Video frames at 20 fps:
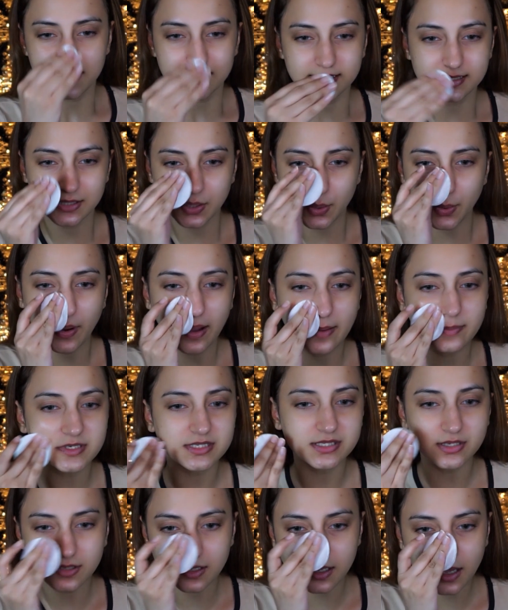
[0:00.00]
So I'm
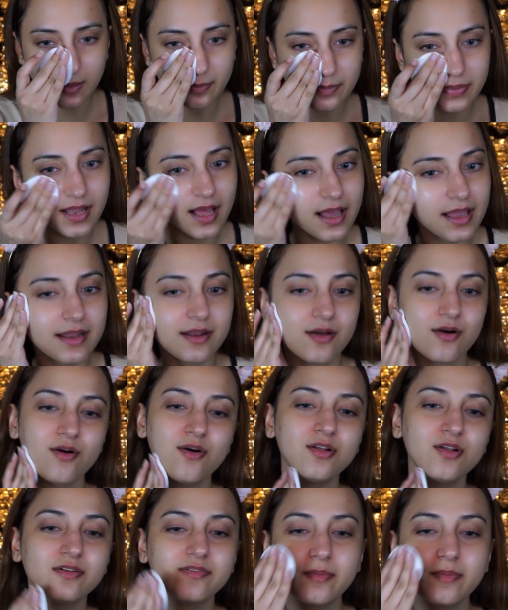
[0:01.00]
just gonna apply it
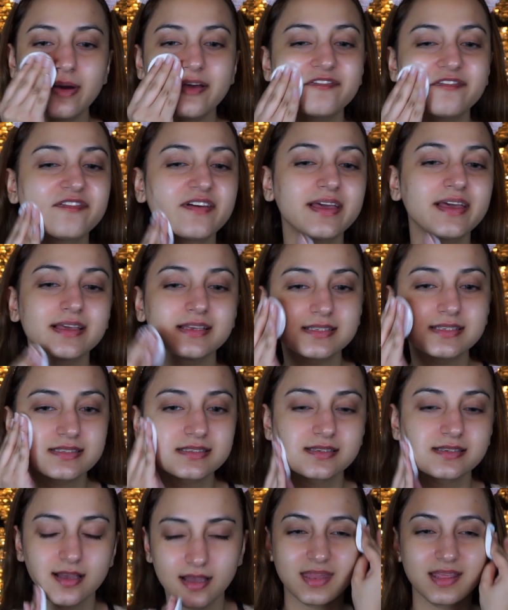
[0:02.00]
all over my
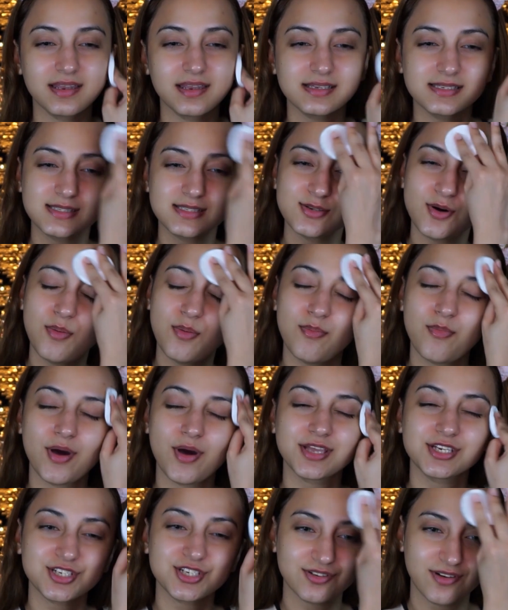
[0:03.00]
face. It is so
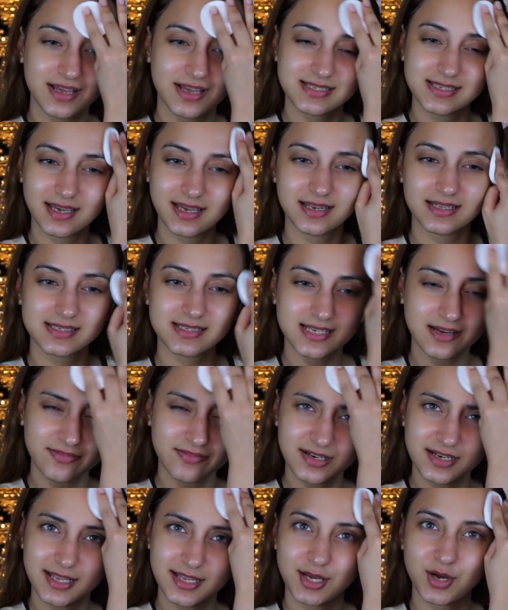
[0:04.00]
moisturizing and it's
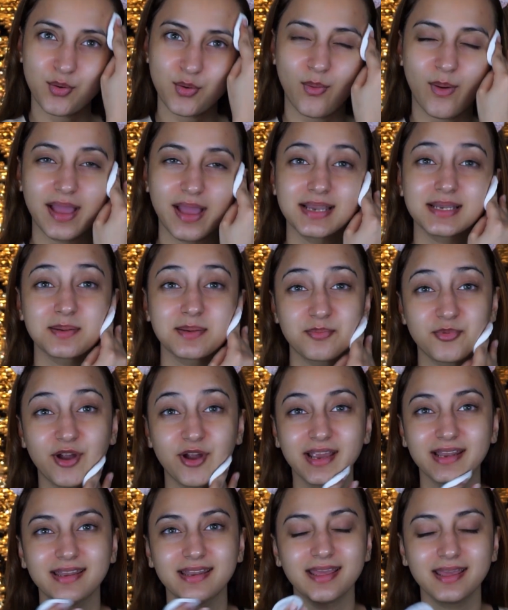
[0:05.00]
definitely quite
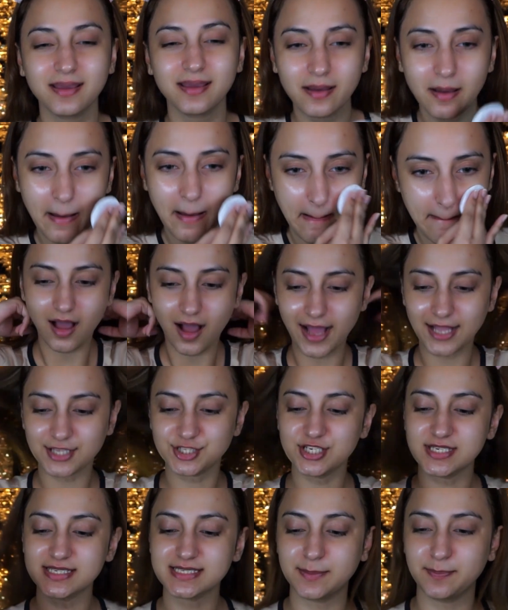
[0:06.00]
brightening. I
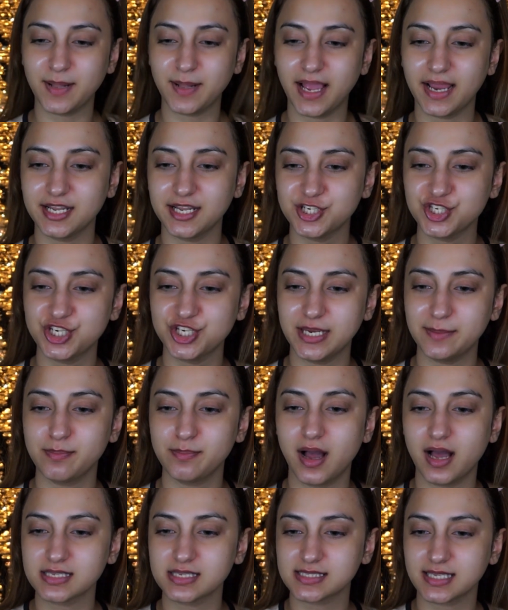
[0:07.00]
just applied a sheet
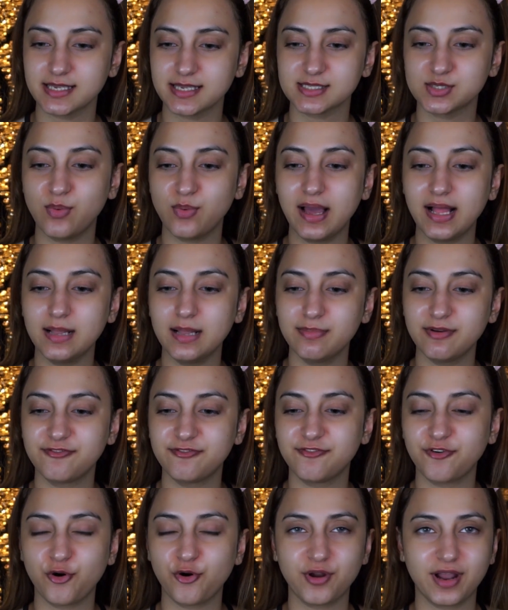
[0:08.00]
mask as well
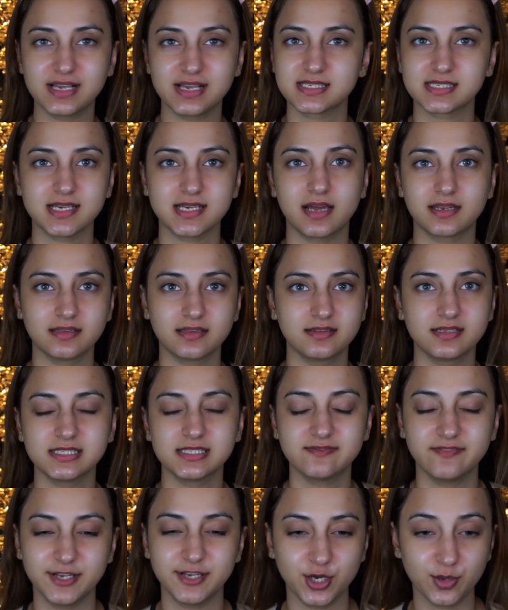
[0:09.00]
before I started
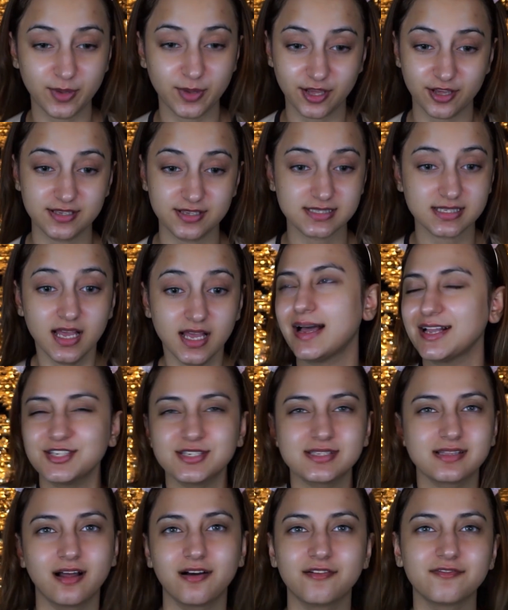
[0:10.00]
this video because I
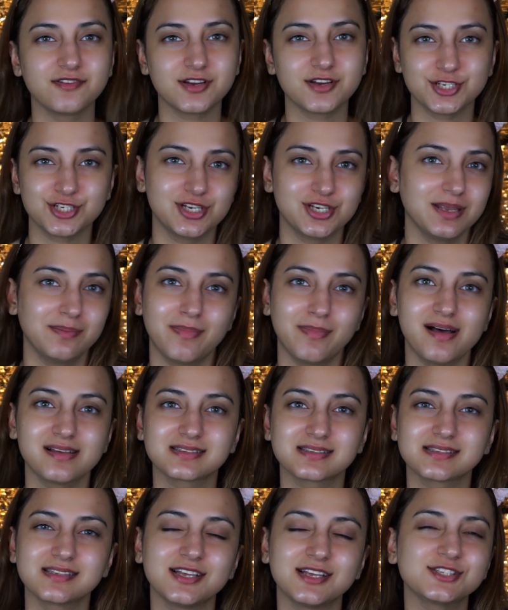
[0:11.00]
just love sheet
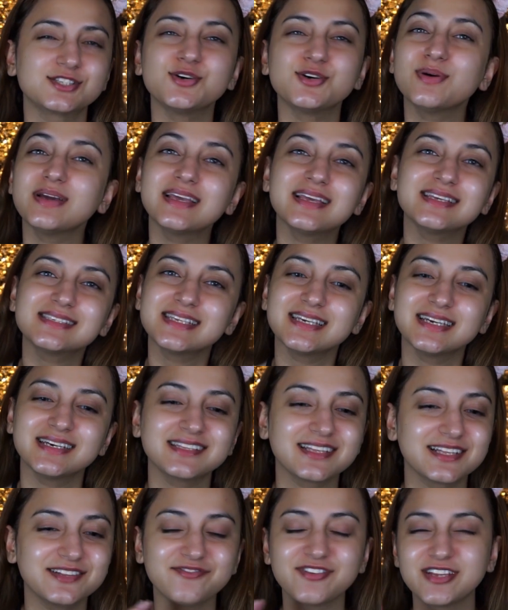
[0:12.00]
masks. They're so easy
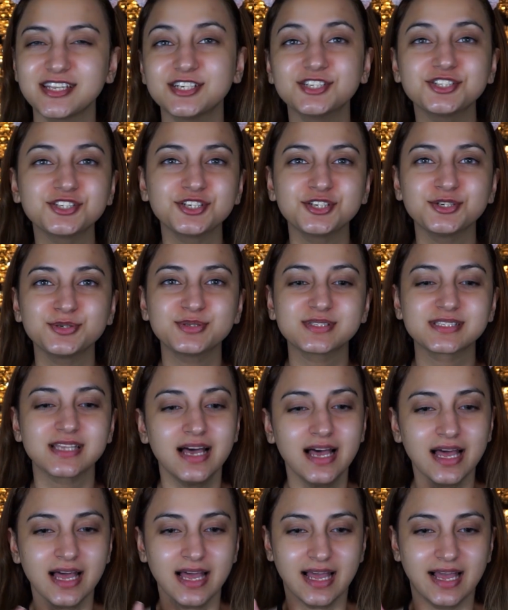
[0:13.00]
and convenient to use
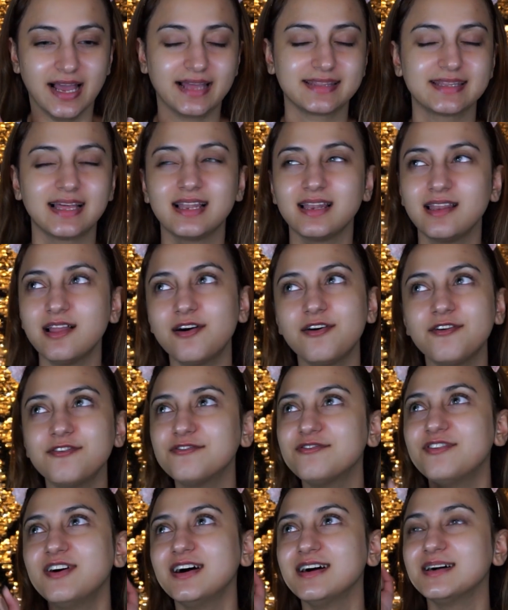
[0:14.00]
and I
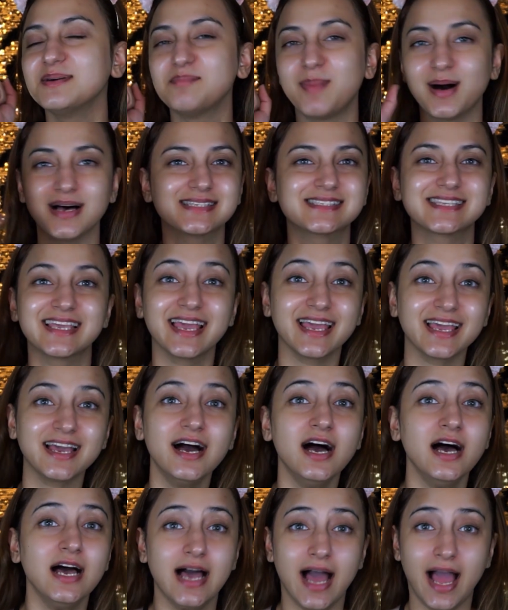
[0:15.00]
love masking.
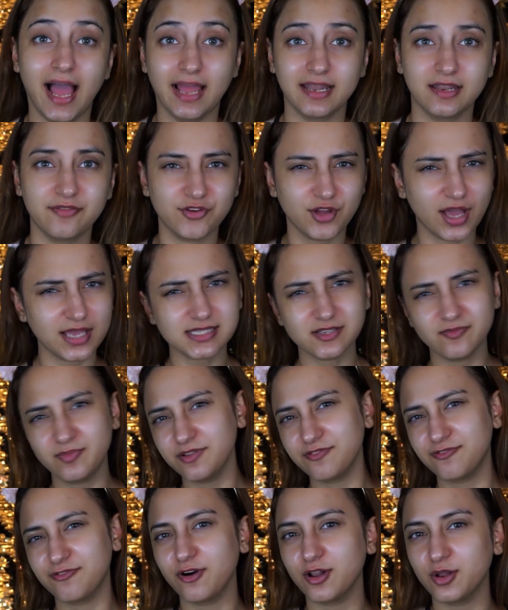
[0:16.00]
And if you guys have
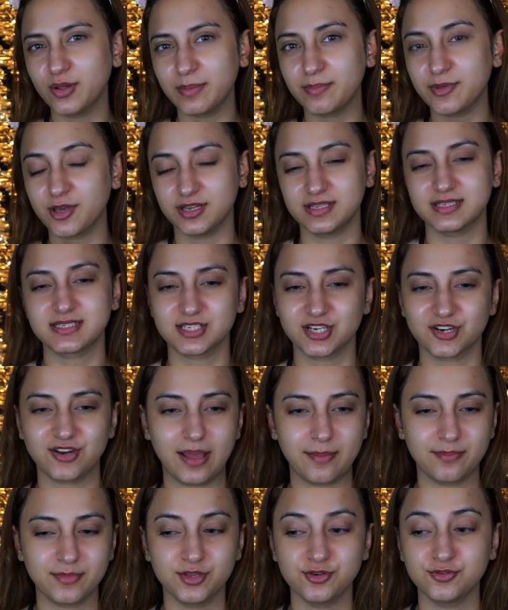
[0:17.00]
been following me on
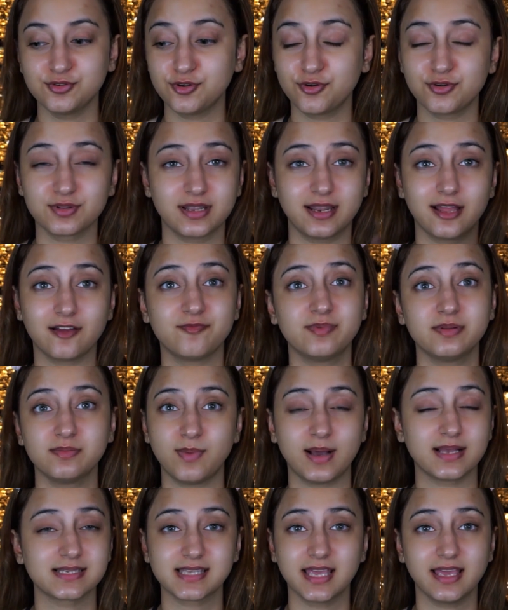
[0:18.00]
Instagram, you know that I've been
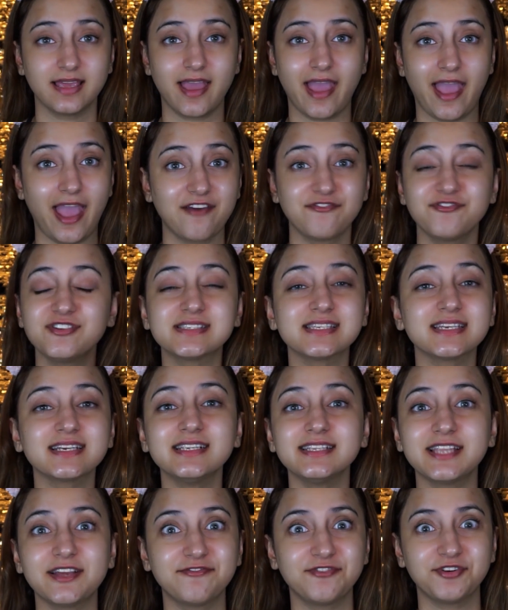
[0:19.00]
masking every
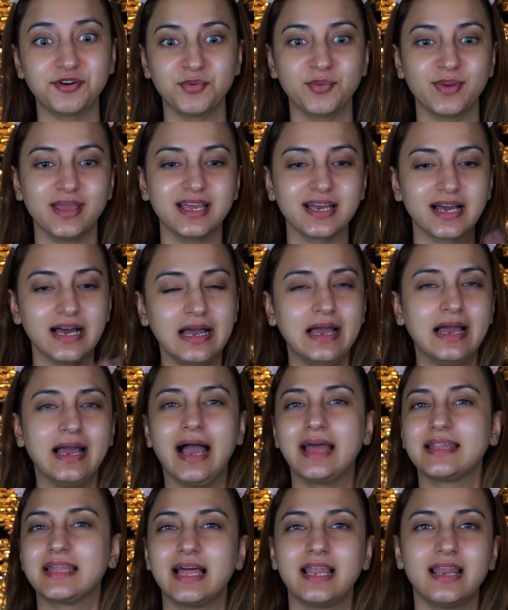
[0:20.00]
single day for a week
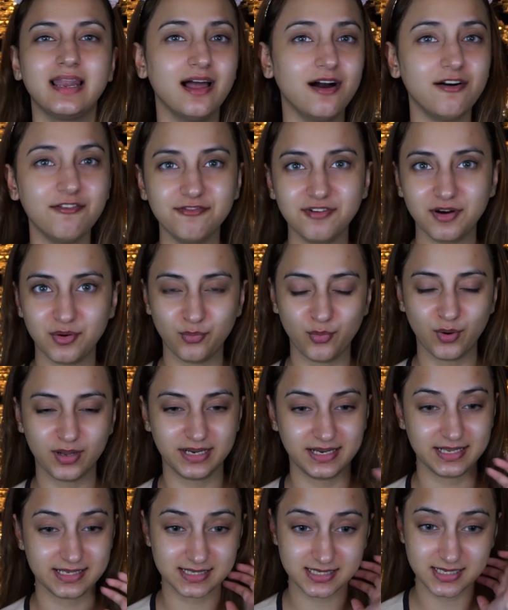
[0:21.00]
and I love what
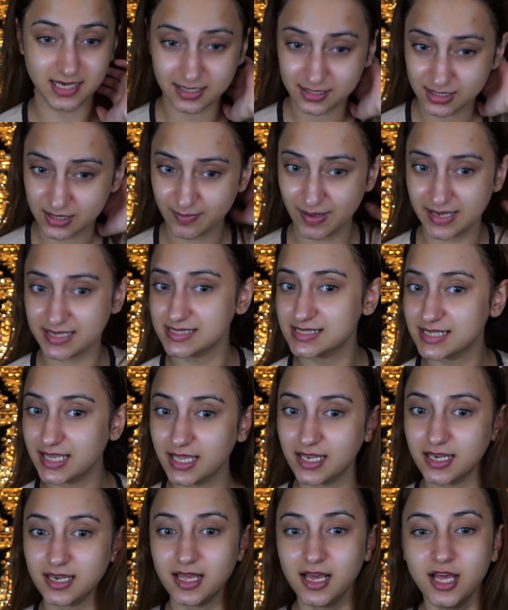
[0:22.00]
it has done to my
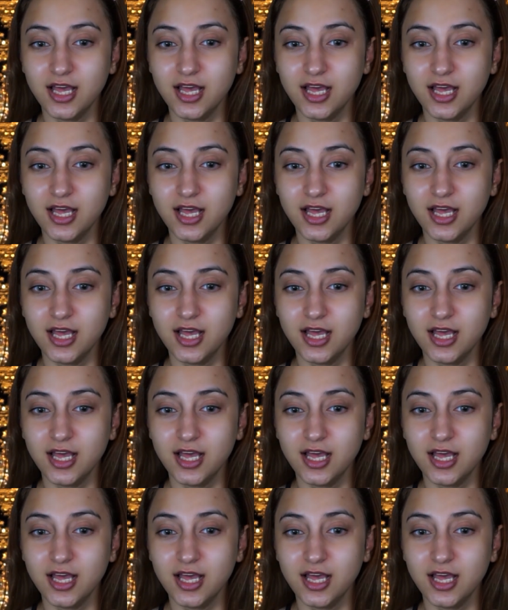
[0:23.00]
skin.